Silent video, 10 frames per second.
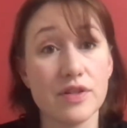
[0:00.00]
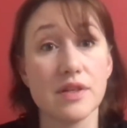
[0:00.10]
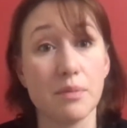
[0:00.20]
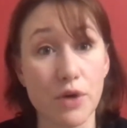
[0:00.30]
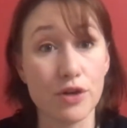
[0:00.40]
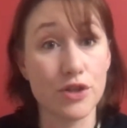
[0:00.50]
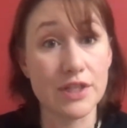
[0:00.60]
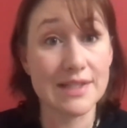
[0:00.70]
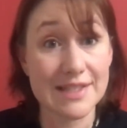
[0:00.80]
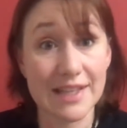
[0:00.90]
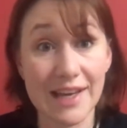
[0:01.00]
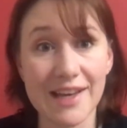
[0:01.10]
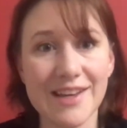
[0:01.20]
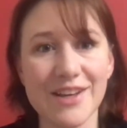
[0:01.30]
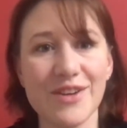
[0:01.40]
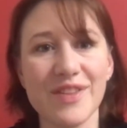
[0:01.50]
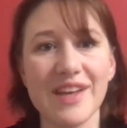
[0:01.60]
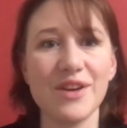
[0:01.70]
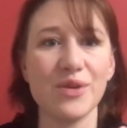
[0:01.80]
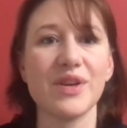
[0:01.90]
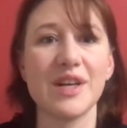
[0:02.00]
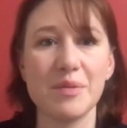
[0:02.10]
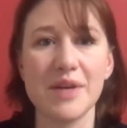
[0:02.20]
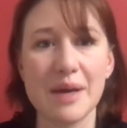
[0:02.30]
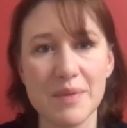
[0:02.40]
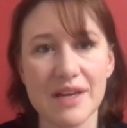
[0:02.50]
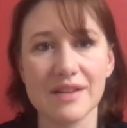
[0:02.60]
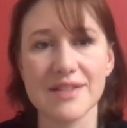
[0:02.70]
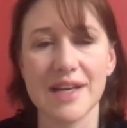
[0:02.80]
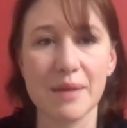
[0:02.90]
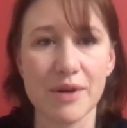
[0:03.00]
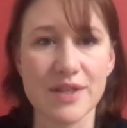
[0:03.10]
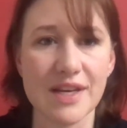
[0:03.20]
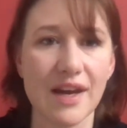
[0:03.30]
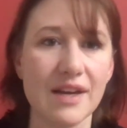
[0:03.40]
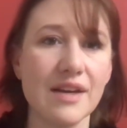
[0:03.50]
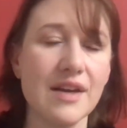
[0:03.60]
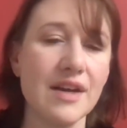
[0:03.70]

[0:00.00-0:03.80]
an emergency, they know to come get me and I'll take them outside.